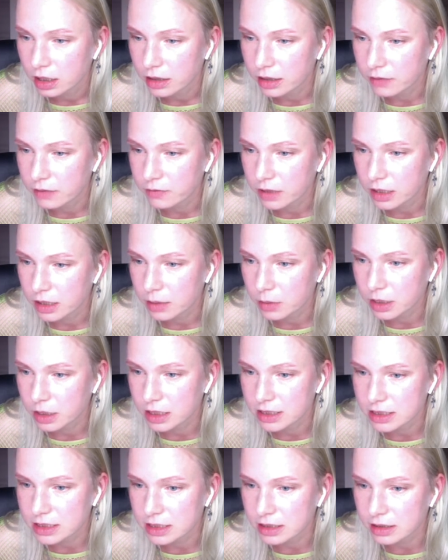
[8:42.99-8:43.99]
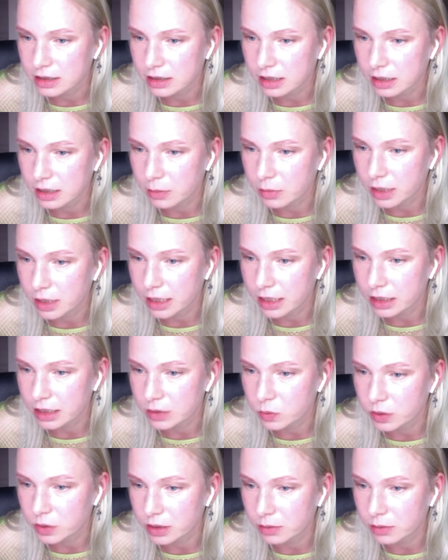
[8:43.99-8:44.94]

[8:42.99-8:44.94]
at the VMAs, and they might